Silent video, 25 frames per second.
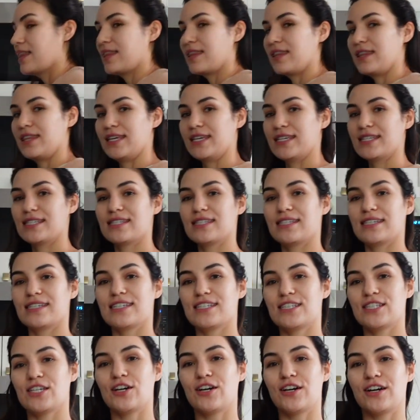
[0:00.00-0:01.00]
this
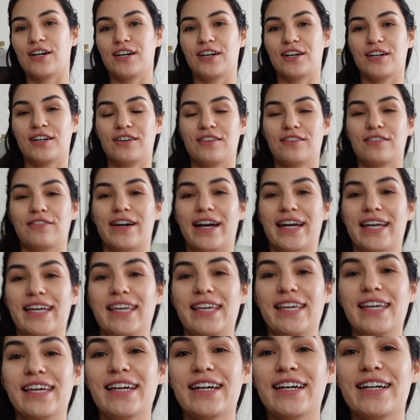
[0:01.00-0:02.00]
is her right
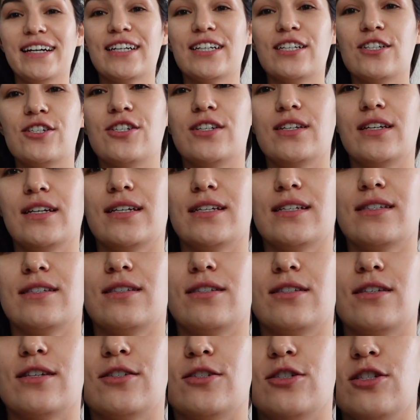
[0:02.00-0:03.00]
here. She is
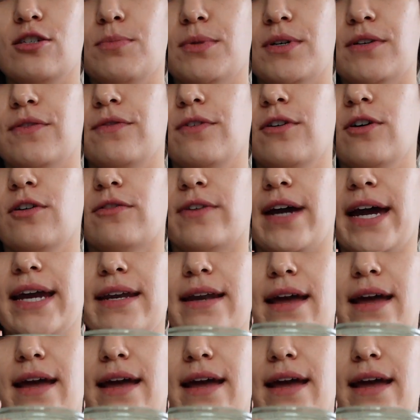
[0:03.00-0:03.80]
super full right